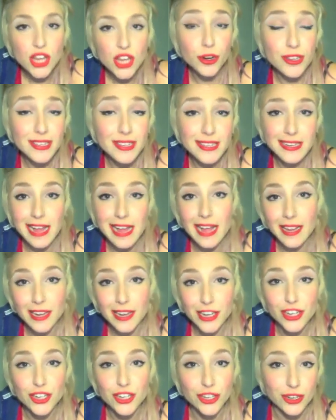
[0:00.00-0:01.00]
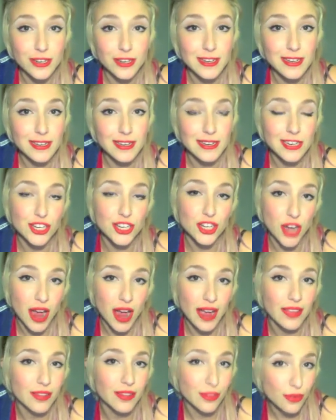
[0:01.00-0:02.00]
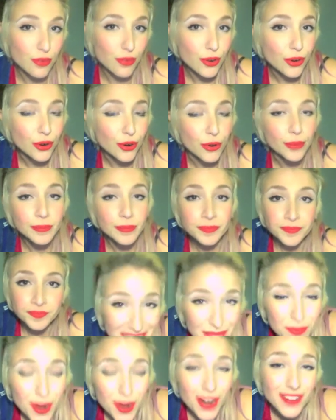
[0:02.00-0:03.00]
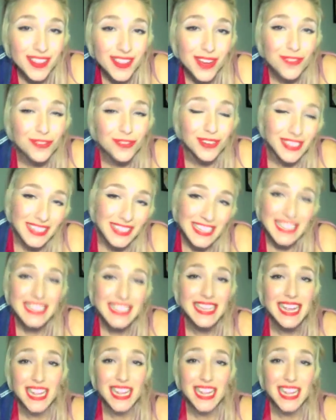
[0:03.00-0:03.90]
Your personality should shine through. This is the part that really